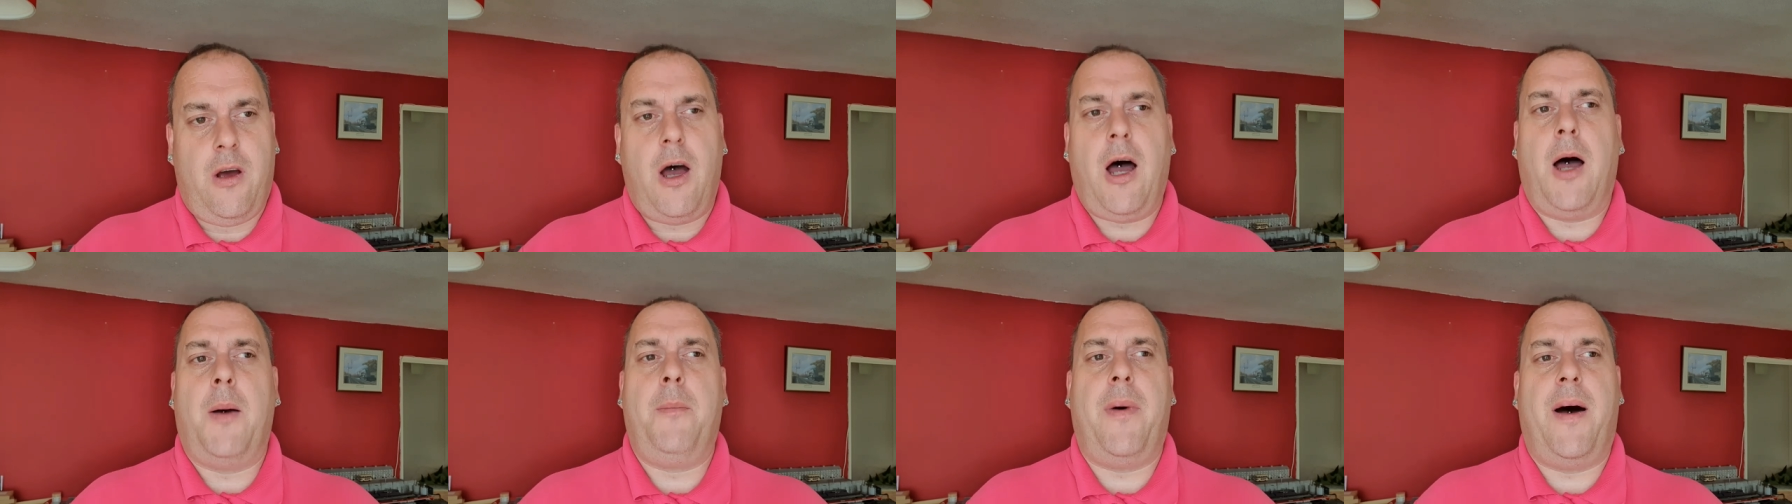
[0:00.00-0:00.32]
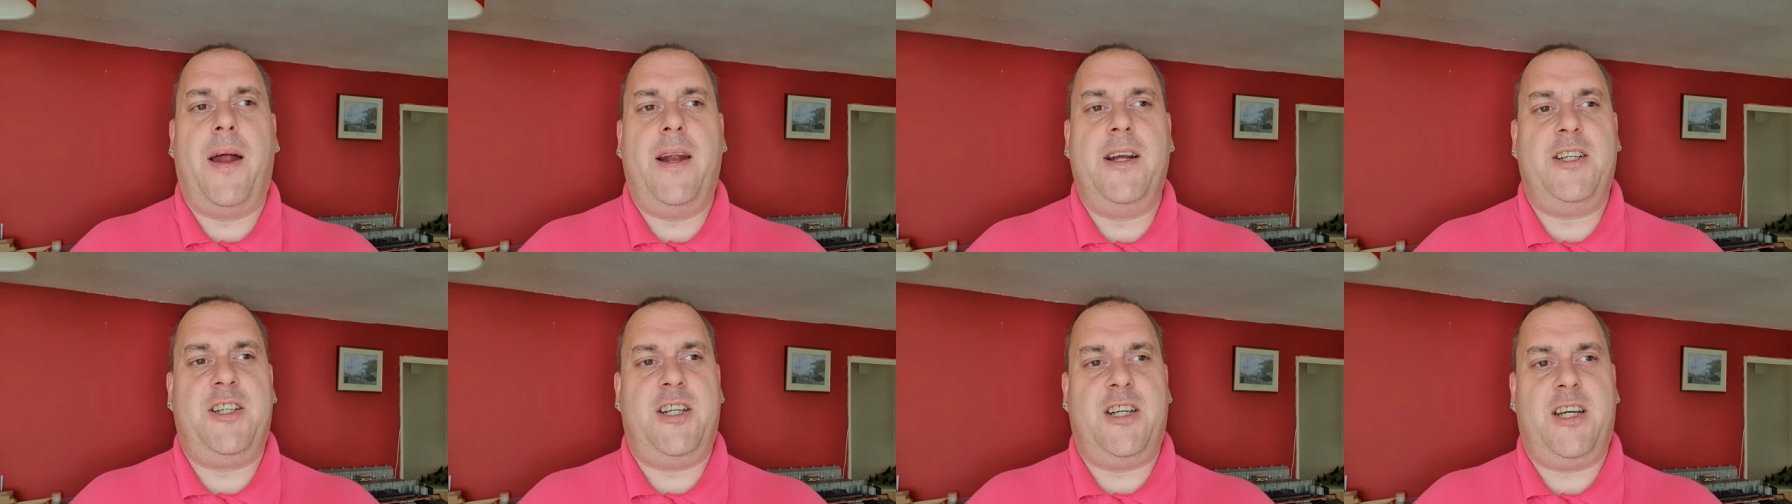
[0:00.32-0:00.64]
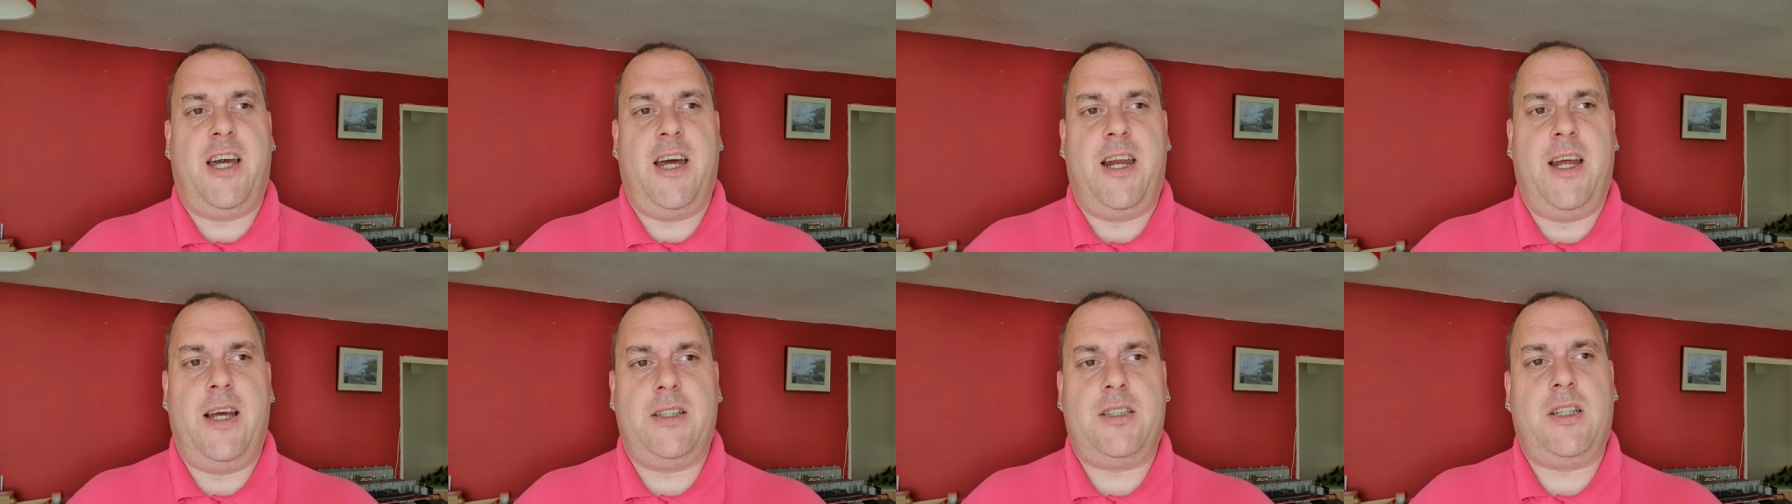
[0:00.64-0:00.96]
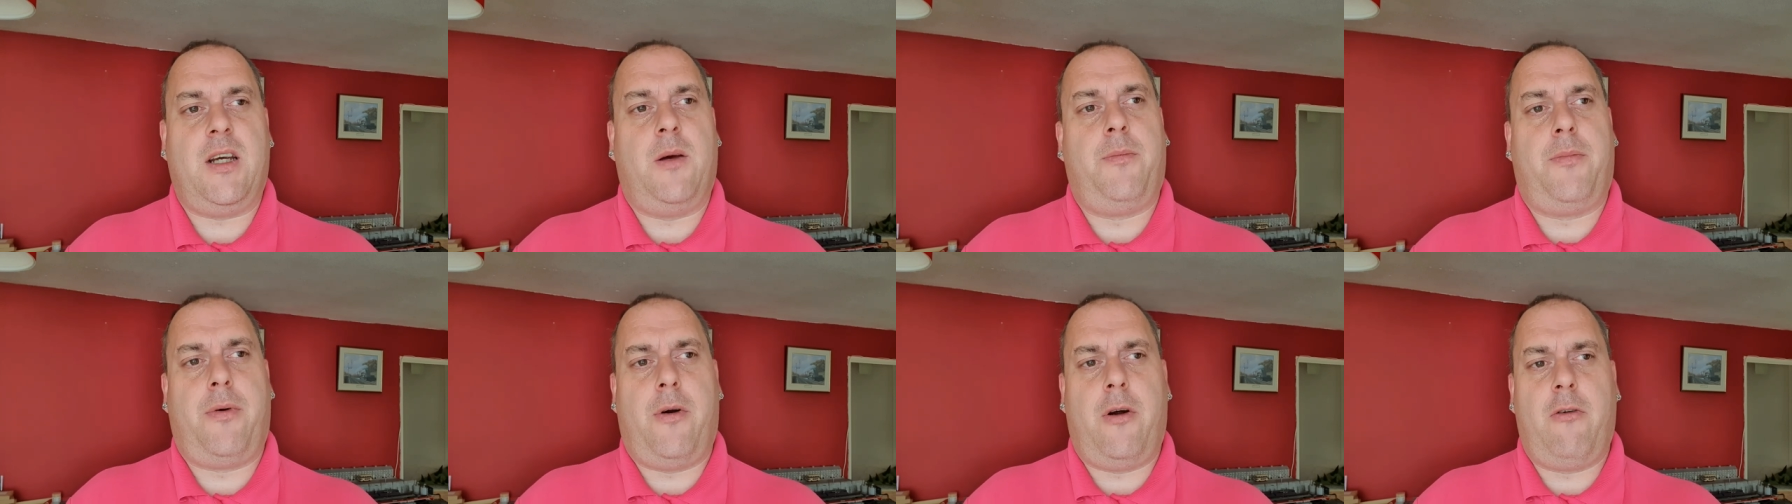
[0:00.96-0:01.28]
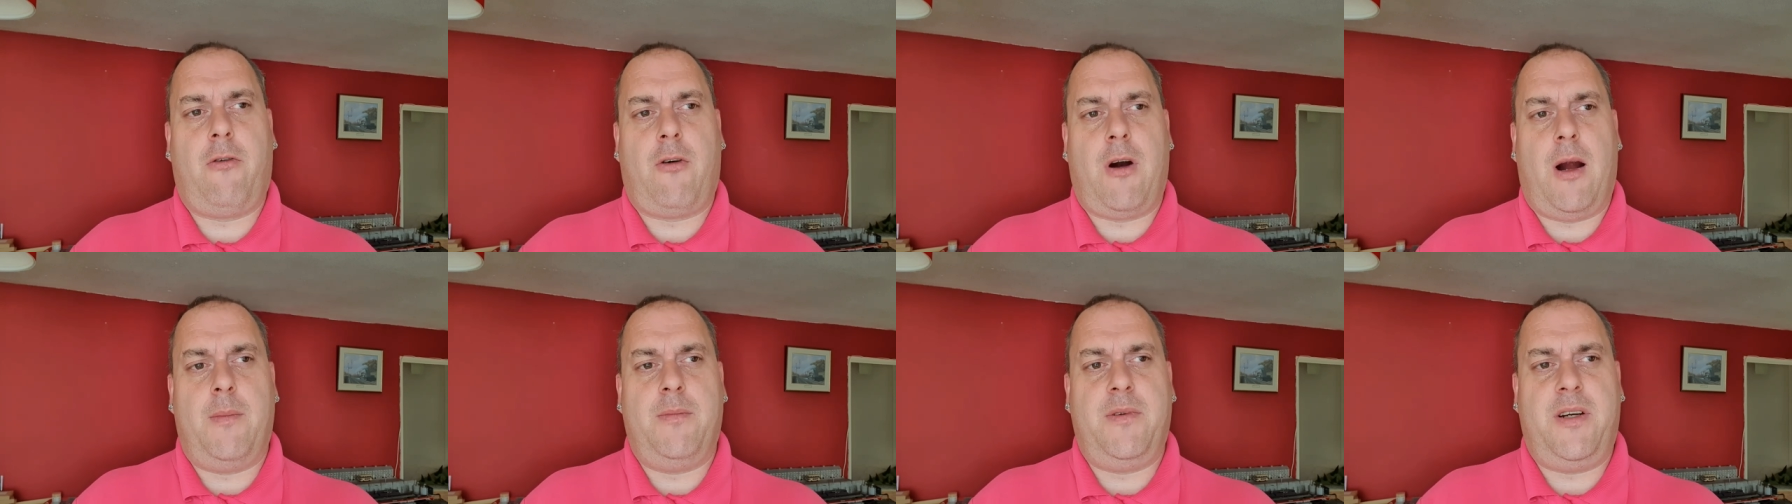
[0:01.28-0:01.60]
I managed to get it
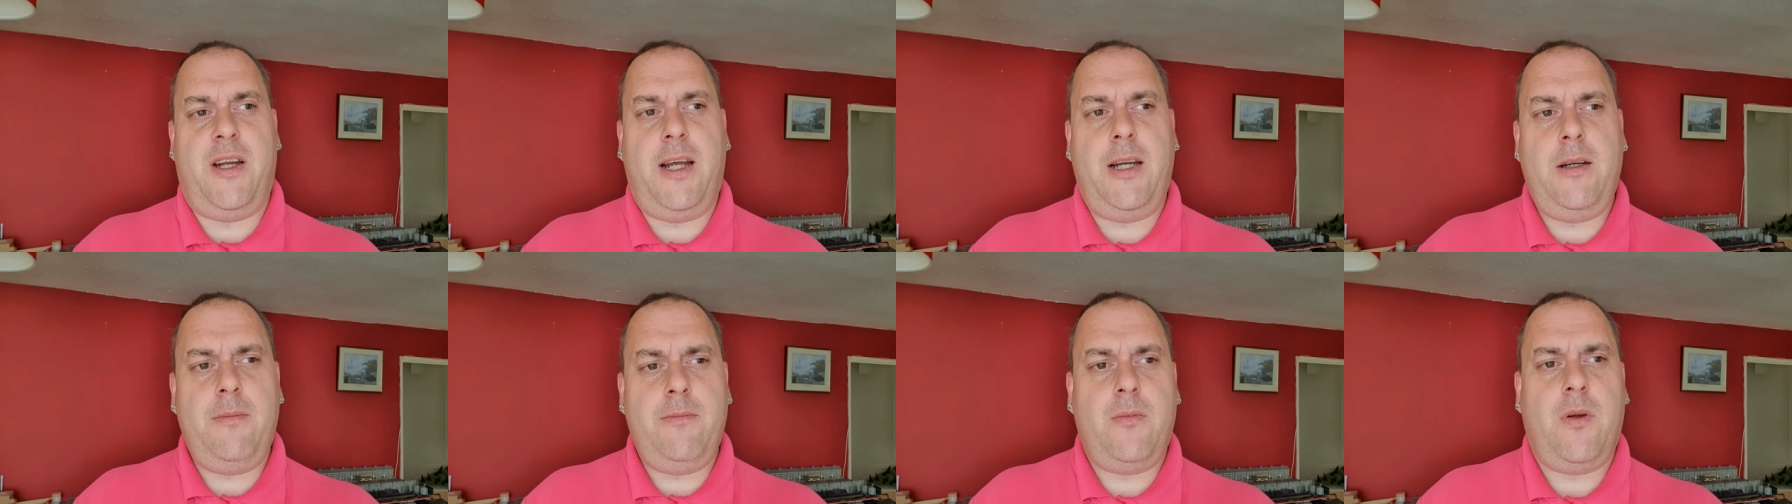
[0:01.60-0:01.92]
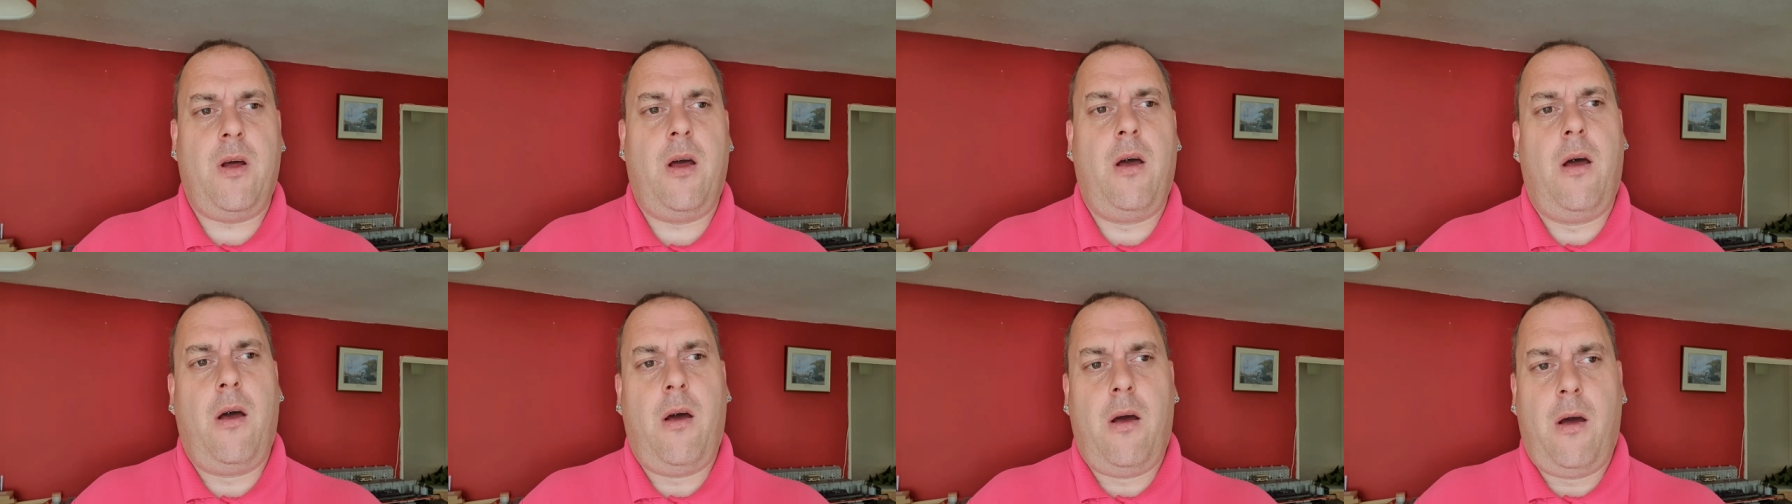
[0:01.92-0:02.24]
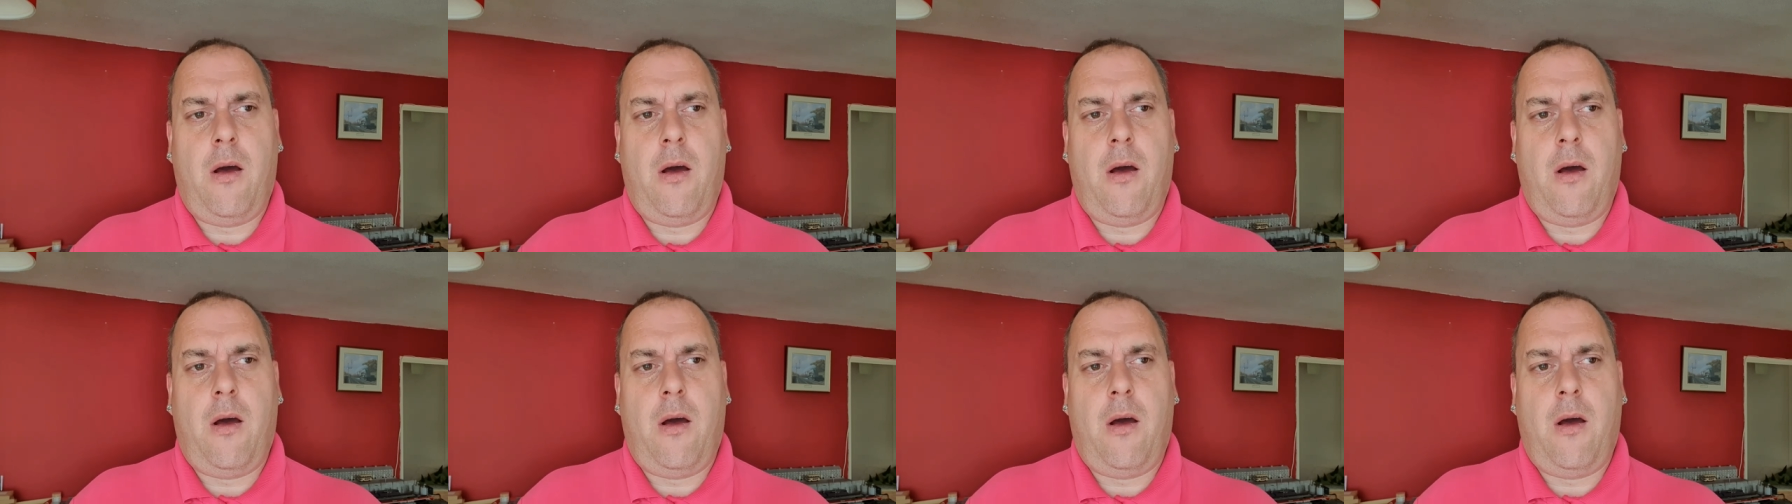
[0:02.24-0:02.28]
programmed in